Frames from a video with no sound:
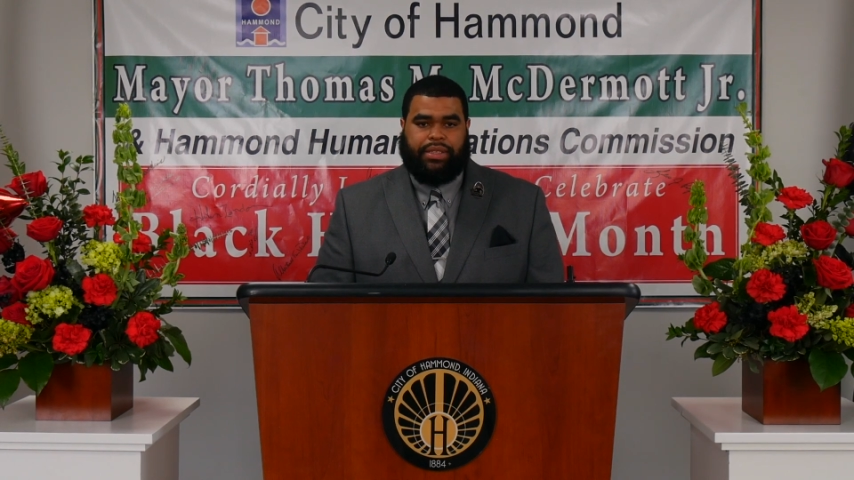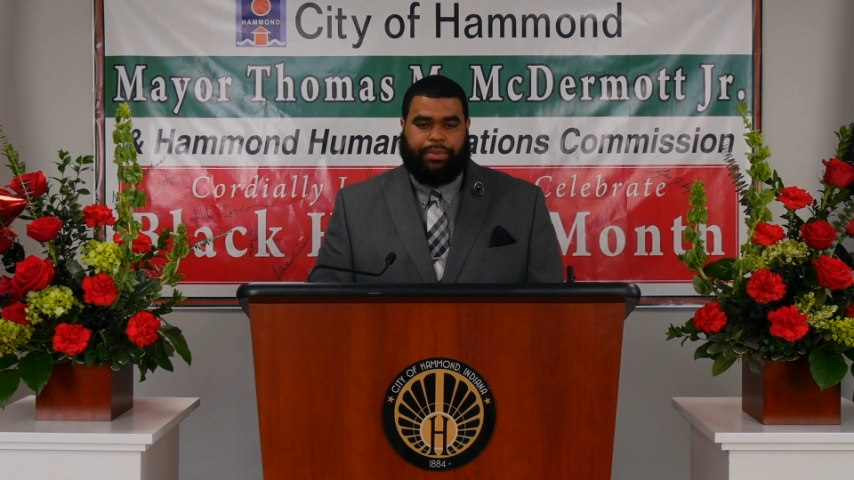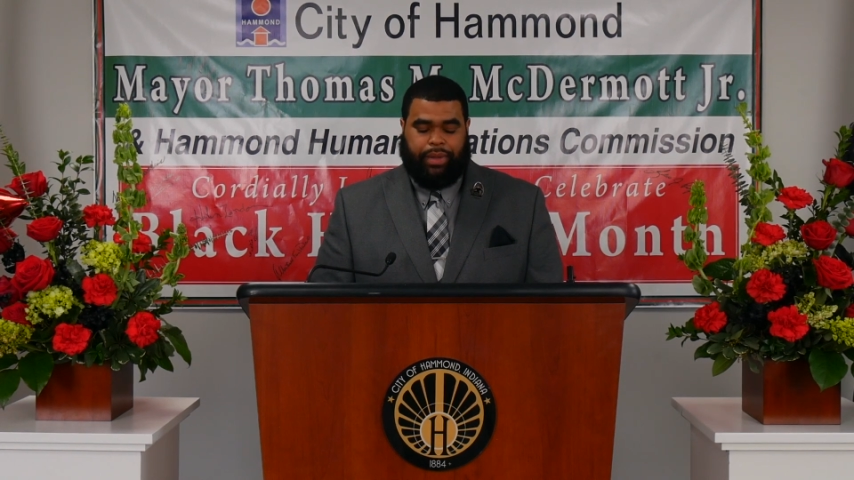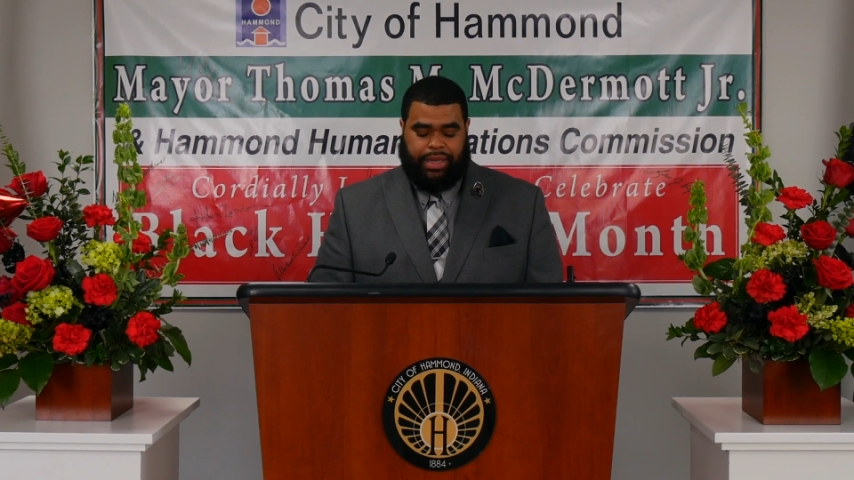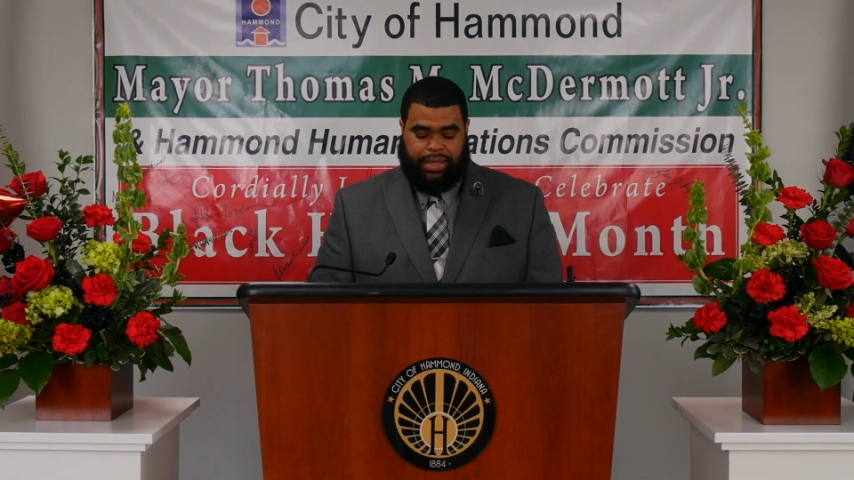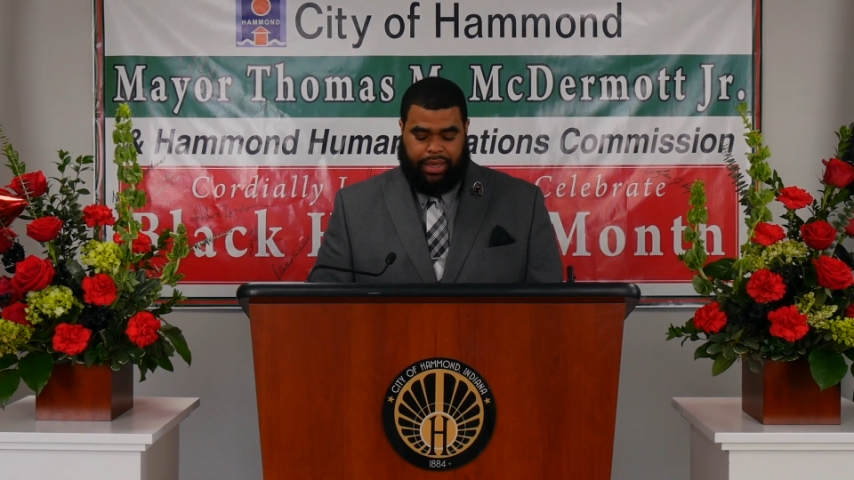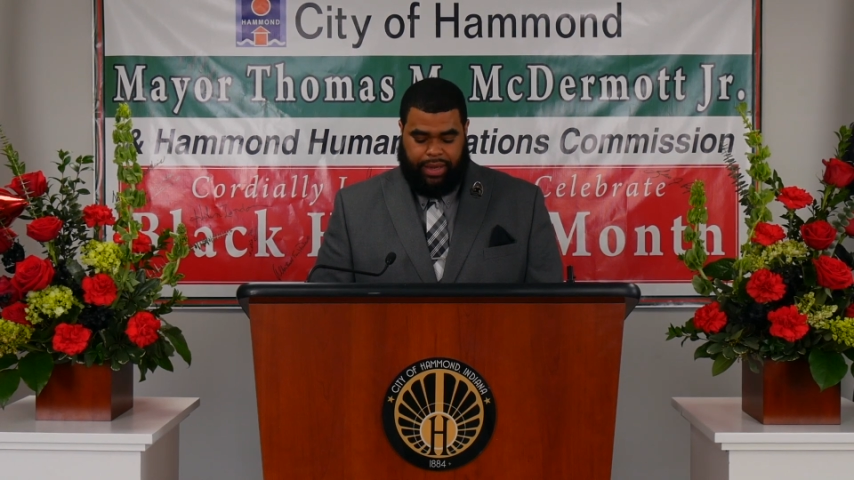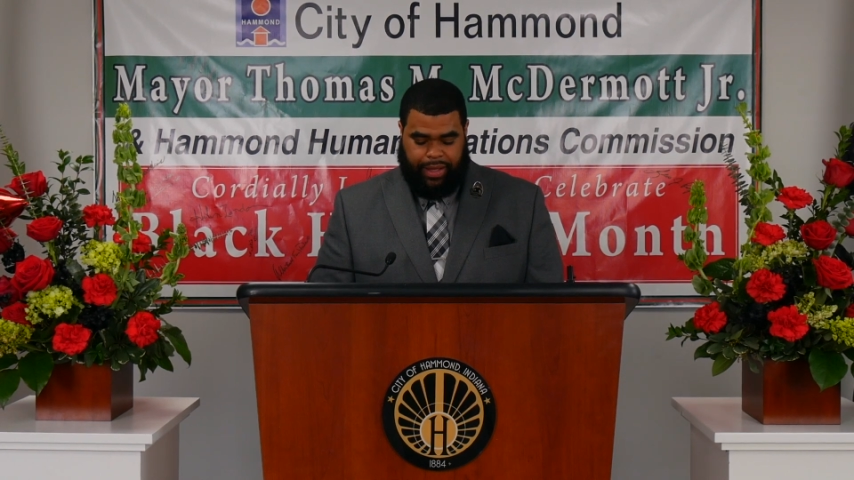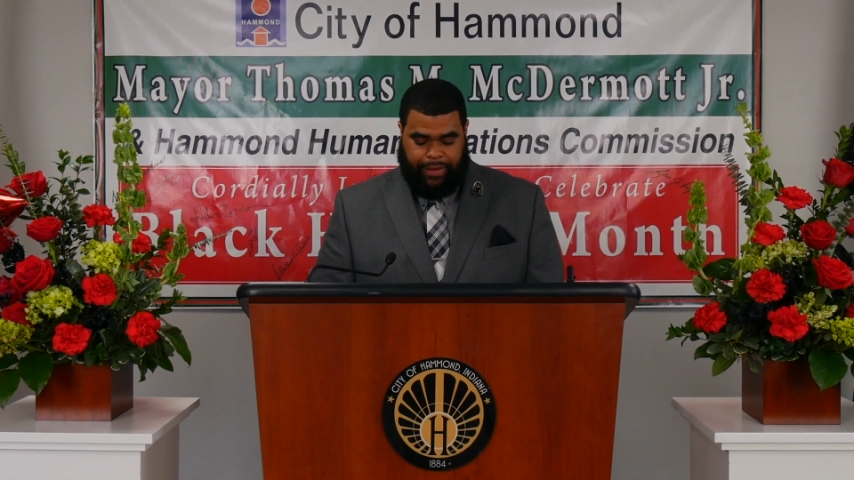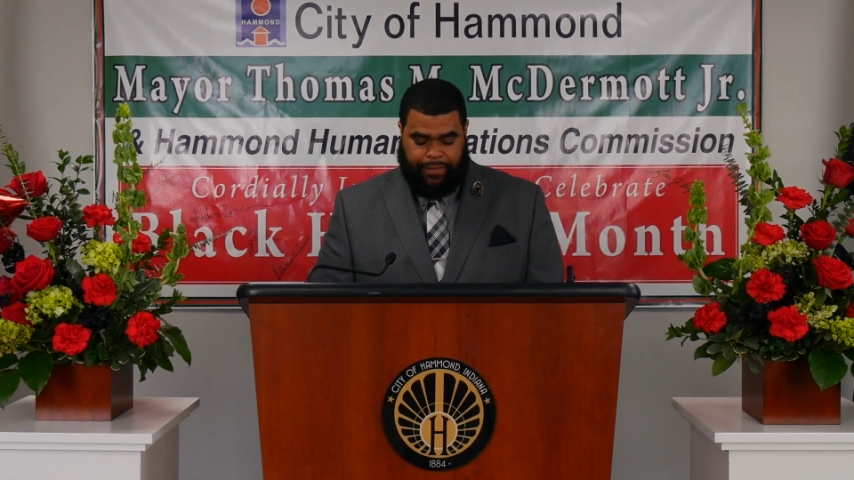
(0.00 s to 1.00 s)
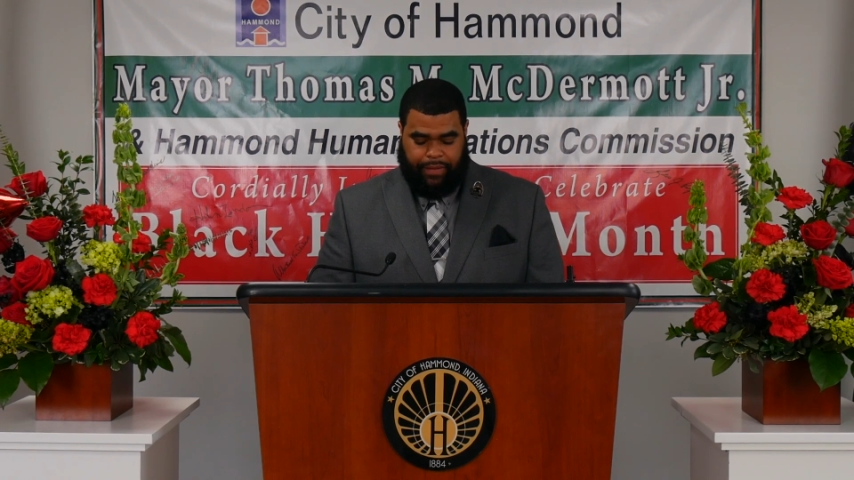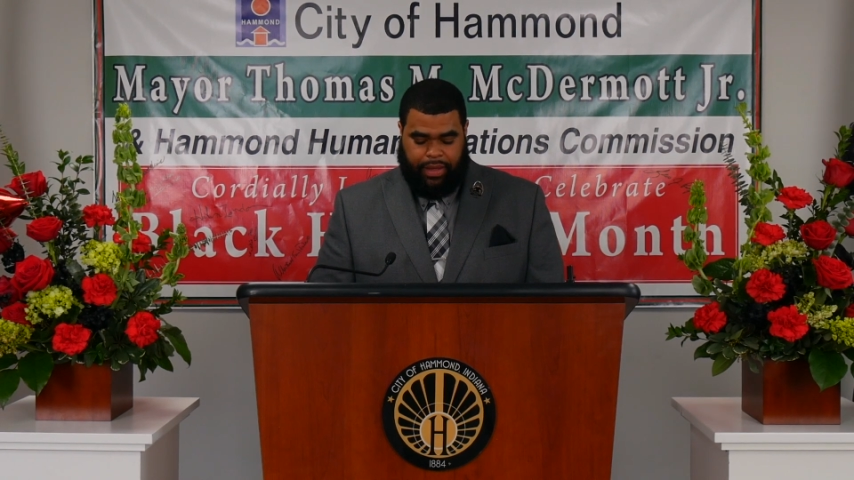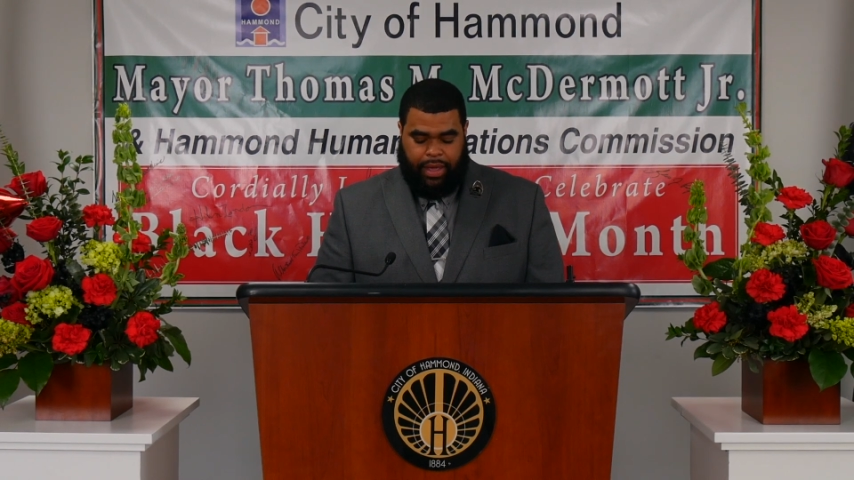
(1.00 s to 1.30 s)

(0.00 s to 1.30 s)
is a place I love